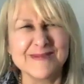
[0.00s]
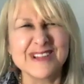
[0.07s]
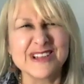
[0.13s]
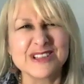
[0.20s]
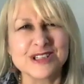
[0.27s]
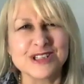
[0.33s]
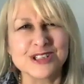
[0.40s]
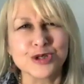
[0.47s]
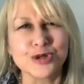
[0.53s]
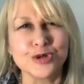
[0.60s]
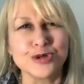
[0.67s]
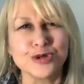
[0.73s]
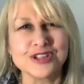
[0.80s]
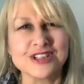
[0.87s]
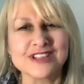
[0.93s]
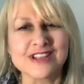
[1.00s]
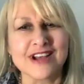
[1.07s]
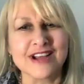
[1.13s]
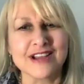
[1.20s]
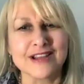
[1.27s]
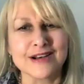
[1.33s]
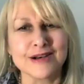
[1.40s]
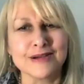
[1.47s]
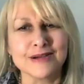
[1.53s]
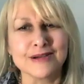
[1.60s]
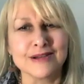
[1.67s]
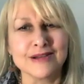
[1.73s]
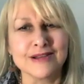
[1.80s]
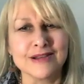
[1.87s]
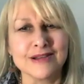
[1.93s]
This is a good sign.
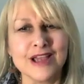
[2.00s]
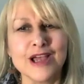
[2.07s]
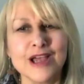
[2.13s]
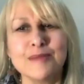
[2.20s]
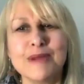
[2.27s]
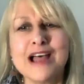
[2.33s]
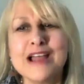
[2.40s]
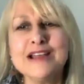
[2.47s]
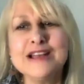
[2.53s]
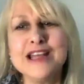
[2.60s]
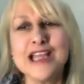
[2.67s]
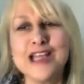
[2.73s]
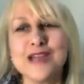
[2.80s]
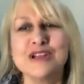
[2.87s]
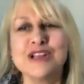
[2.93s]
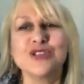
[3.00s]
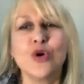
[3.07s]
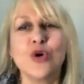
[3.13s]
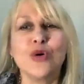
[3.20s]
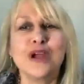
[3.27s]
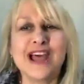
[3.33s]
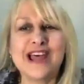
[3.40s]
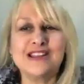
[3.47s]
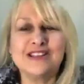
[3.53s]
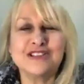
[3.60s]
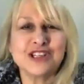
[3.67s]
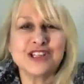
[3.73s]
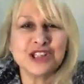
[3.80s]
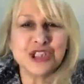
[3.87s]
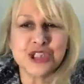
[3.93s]
My name is
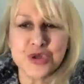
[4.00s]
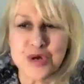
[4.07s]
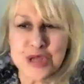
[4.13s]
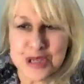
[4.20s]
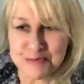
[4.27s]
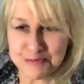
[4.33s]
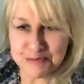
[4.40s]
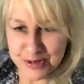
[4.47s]
Organza Strip.